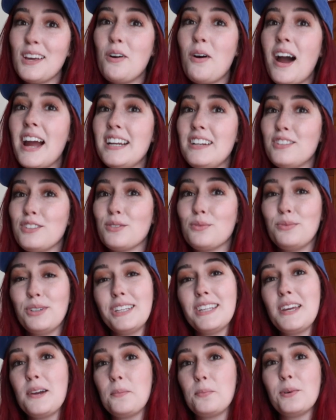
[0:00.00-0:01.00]
so I just
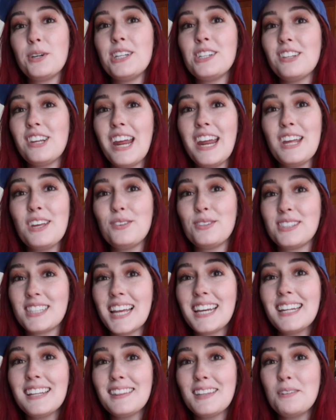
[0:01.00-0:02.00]
really appreciate you
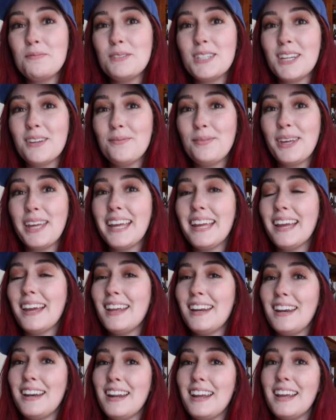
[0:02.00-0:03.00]
sending them to me
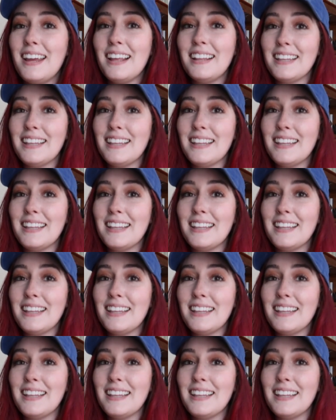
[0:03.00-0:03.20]
and